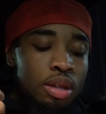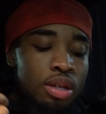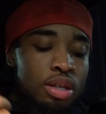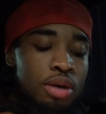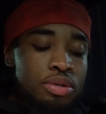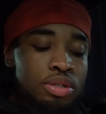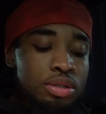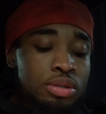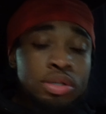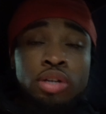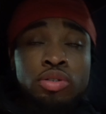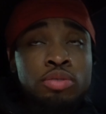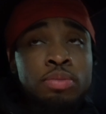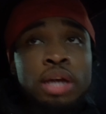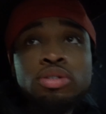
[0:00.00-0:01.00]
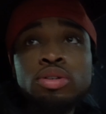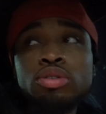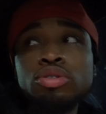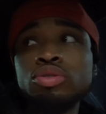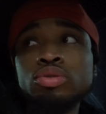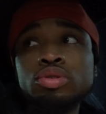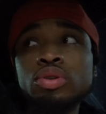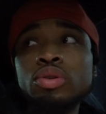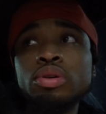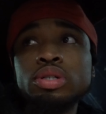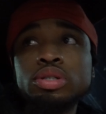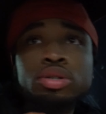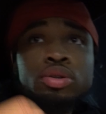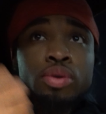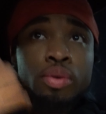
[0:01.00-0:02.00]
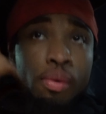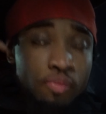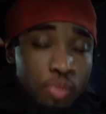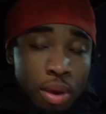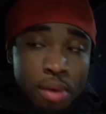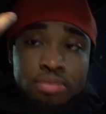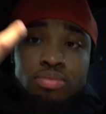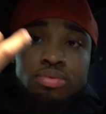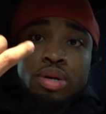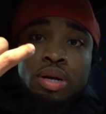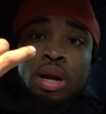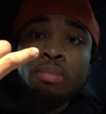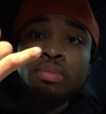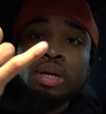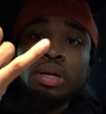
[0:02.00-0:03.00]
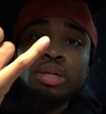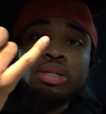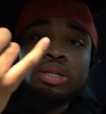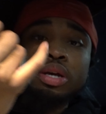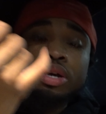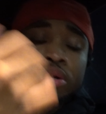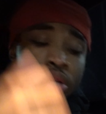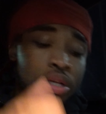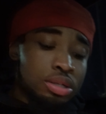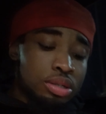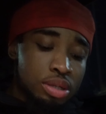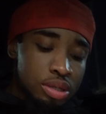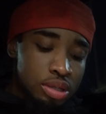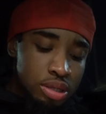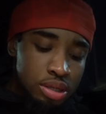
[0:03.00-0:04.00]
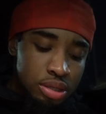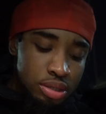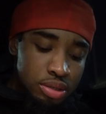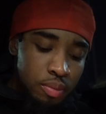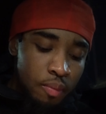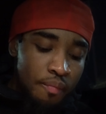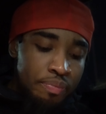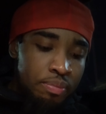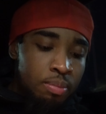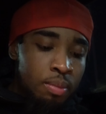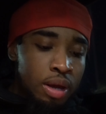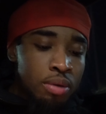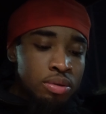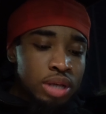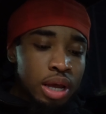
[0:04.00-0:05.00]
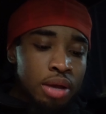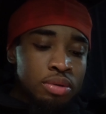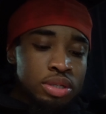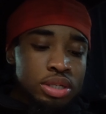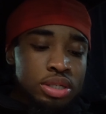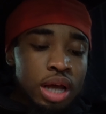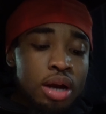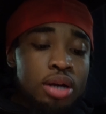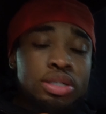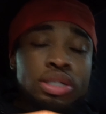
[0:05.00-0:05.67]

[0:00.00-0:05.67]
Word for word: it was this was based on a true story too, and I'm young as hell listening to this. But he was like, it was a soccer